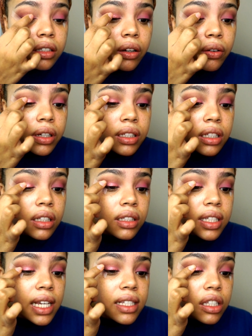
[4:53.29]
So
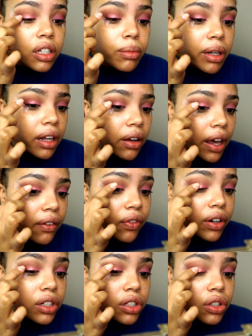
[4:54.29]
takes a little bit of
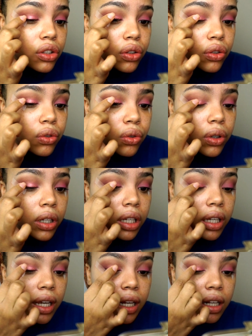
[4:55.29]
effort to
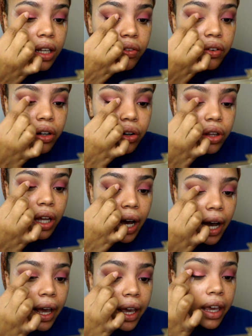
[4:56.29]
get even on the
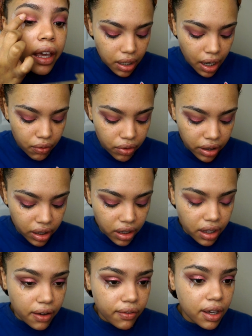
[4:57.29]
eye, but I really
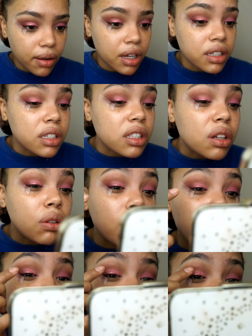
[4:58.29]
love it because it's so
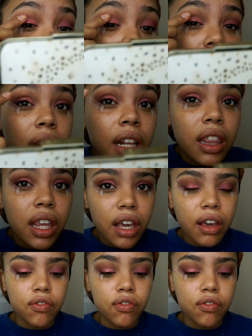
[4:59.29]
different than anything.